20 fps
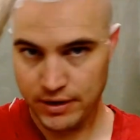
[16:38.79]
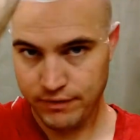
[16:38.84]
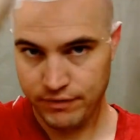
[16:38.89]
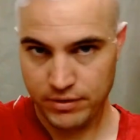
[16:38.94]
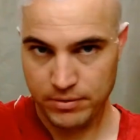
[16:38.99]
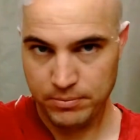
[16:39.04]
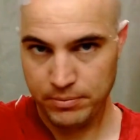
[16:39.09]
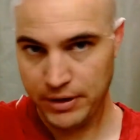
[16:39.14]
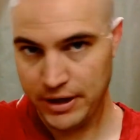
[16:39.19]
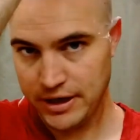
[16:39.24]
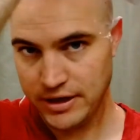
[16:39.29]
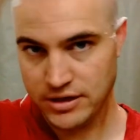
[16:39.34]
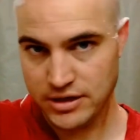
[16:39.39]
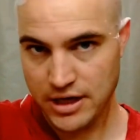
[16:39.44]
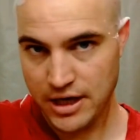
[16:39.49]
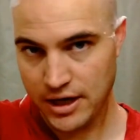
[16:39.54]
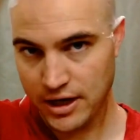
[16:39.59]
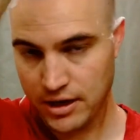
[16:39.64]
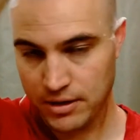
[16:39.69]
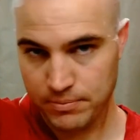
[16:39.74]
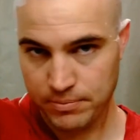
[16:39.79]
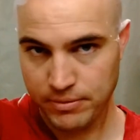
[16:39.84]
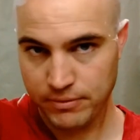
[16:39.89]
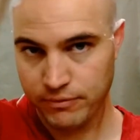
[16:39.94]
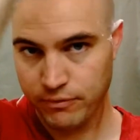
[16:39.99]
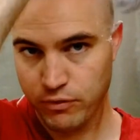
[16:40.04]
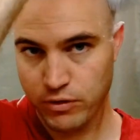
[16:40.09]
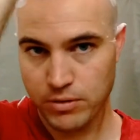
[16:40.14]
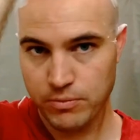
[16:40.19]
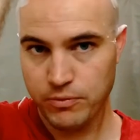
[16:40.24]
if the blade's not gonna
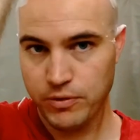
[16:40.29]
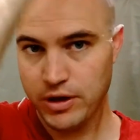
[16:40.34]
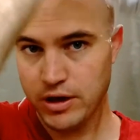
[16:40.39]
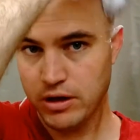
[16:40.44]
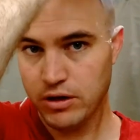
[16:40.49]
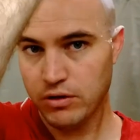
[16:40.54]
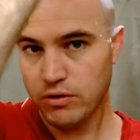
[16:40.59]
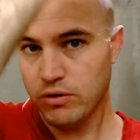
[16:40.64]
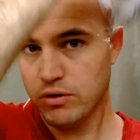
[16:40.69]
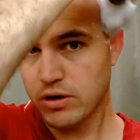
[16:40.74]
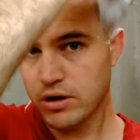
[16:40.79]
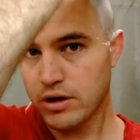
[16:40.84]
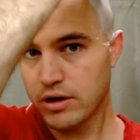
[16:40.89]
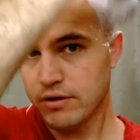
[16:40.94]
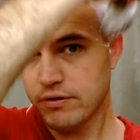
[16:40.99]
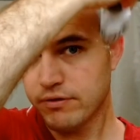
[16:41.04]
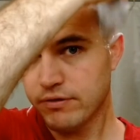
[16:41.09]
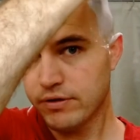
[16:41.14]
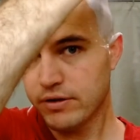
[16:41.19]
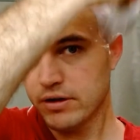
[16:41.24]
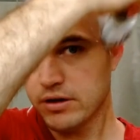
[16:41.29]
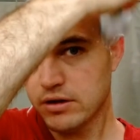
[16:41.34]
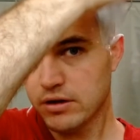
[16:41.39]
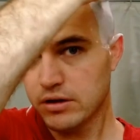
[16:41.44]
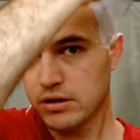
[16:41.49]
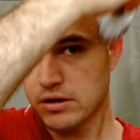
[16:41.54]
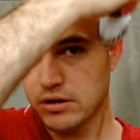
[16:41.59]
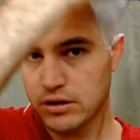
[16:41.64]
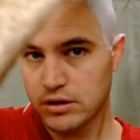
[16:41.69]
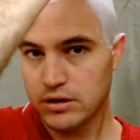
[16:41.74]
perform well or if
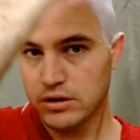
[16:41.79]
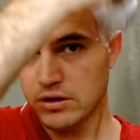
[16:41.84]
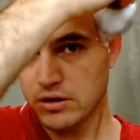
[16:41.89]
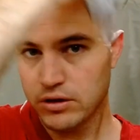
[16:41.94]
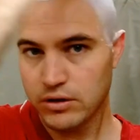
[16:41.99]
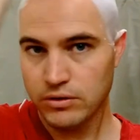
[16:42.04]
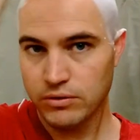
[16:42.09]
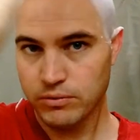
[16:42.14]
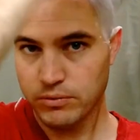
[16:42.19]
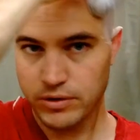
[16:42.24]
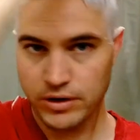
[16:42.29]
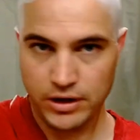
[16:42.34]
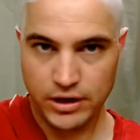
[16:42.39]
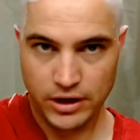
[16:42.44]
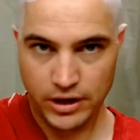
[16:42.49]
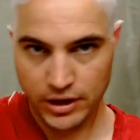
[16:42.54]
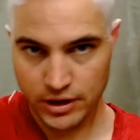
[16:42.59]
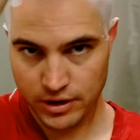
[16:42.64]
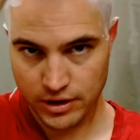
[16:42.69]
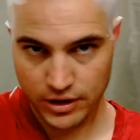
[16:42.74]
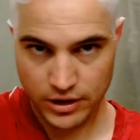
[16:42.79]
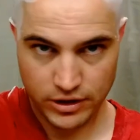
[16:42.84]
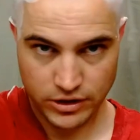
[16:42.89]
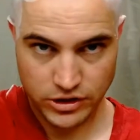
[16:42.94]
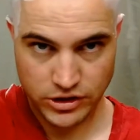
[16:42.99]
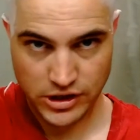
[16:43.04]
we're gonna get a good